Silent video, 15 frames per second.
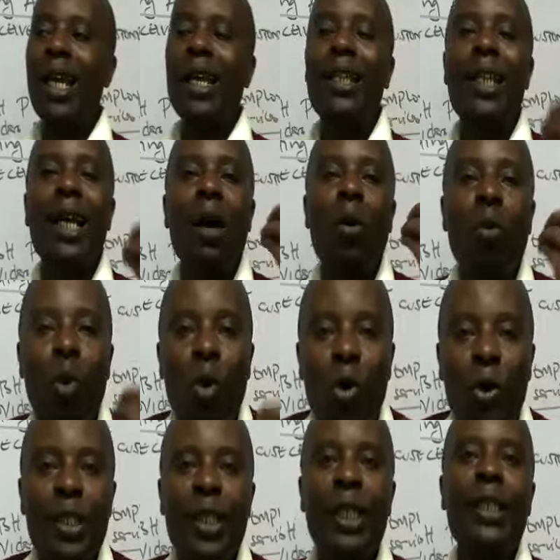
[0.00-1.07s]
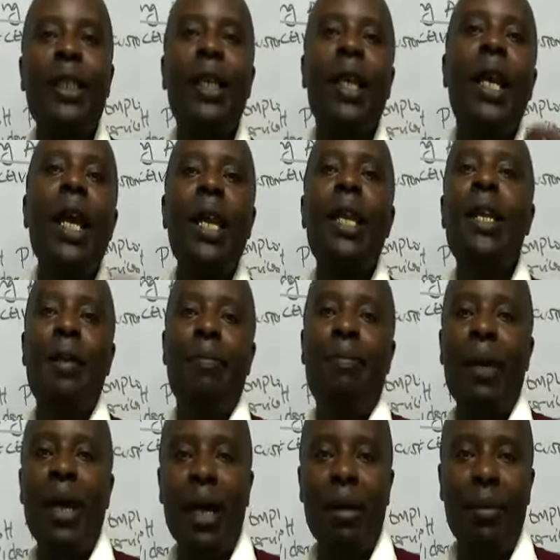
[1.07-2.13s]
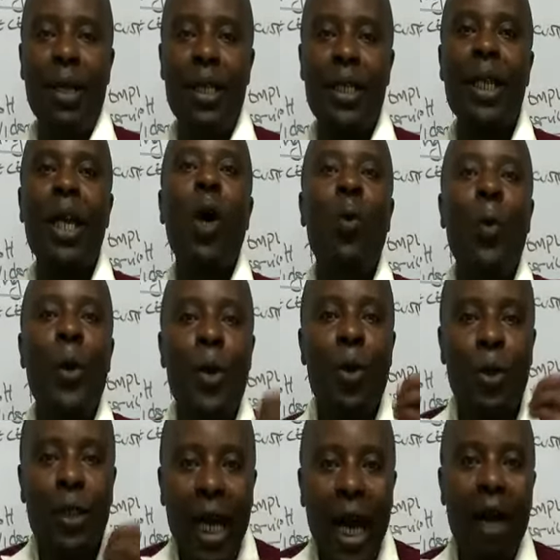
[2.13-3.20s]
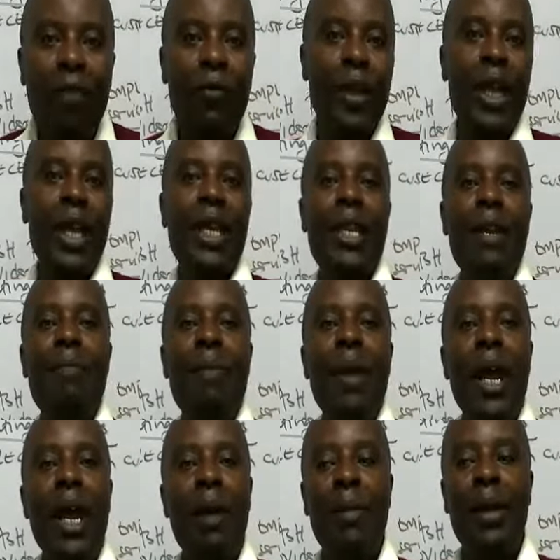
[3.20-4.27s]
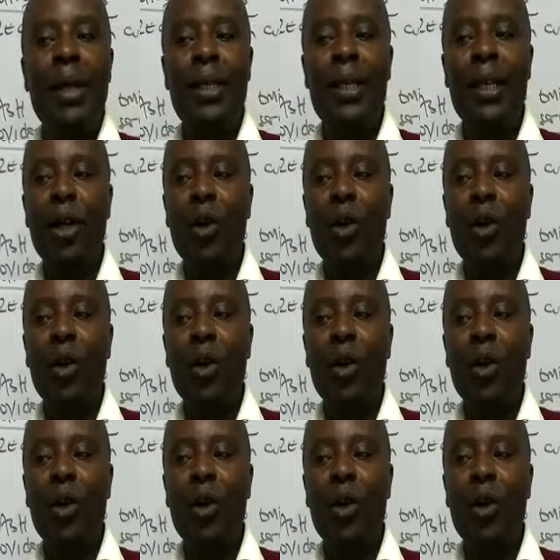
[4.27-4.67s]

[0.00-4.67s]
There wasn't any impairment. We did not have any impairment.